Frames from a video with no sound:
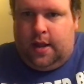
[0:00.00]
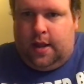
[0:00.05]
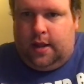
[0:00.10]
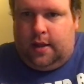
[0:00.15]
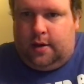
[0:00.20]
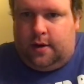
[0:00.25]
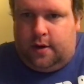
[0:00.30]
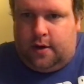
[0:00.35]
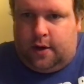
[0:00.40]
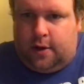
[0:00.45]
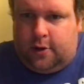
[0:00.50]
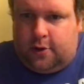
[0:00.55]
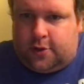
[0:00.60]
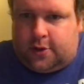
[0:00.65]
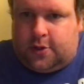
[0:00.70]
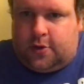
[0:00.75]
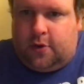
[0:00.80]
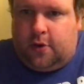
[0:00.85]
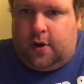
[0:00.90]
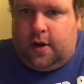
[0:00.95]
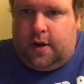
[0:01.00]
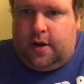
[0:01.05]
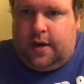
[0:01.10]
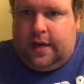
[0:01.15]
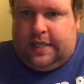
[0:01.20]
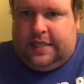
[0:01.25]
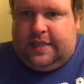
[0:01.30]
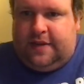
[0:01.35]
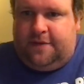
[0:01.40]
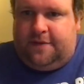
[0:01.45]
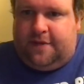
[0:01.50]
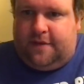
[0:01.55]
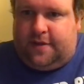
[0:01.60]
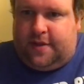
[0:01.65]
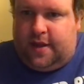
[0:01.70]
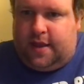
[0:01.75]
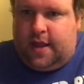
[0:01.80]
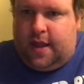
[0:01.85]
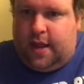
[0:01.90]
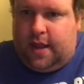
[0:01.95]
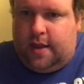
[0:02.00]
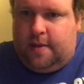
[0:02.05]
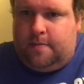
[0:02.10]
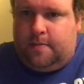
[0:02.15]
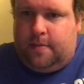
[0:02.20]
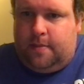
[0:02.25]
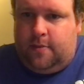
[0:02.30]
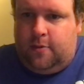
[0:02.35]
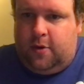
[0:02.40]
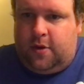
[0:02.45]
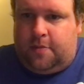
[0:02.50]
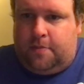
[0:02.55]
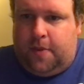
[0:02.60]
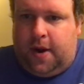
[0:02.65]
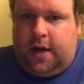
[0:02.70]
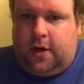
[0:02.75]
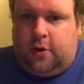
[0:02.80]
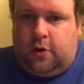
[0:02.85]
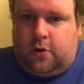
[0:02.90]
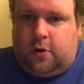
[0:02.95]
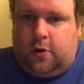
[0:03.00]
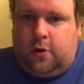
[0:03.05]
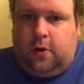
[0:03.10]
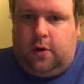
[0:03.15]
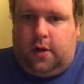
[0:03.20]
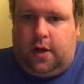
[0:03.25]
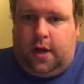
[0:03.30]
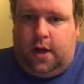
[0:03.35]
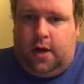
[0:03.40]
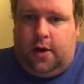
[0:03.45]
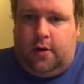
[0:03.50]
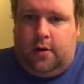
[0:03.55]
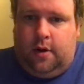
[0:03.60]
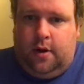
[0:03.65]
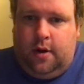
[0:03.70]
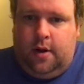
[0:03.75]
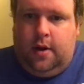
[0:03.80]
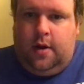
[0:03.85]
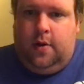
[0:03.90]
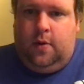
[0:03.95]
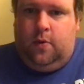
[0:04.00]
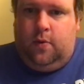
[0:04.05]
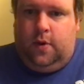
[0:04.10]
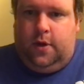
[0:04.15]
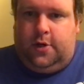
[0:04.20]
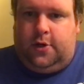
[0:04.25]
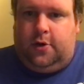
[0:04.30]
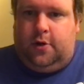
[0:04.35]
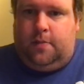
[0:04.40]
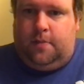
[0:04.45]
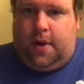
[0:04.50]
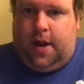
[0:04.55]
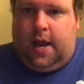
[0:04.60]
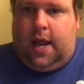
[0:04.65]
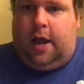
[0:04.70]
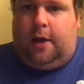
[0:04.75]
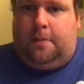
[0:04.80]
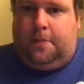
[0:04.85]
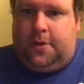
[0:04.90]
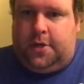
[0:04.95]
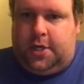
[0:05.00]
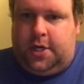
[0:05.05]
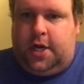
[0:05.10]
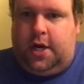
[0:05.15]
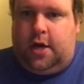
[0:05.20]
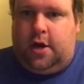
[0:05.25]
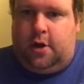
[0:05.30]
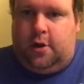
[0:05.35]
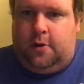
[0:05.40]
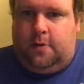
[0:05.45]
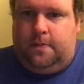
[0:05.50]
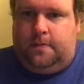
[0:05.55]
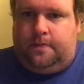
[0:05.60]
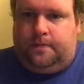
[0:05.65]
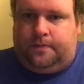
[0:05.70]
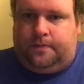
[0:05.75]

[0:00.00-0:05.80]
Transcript: and another story in 1958 with Michael Corleone, returned by Al Pacino.